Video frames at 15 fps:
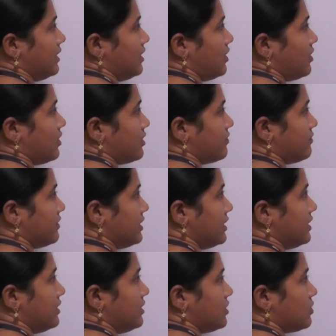or V
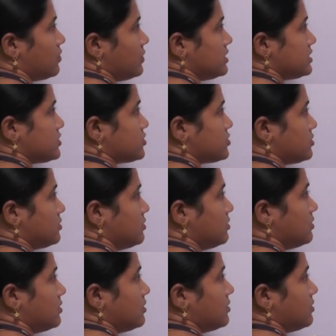equals to
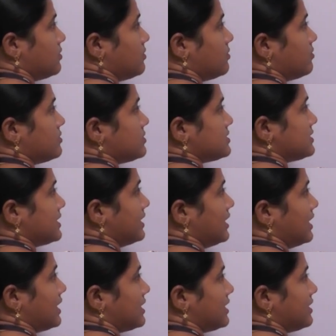
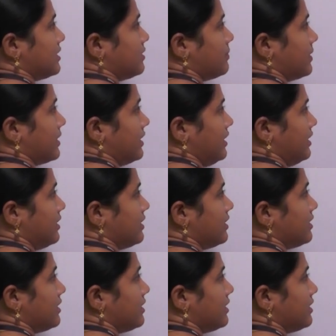ZRT by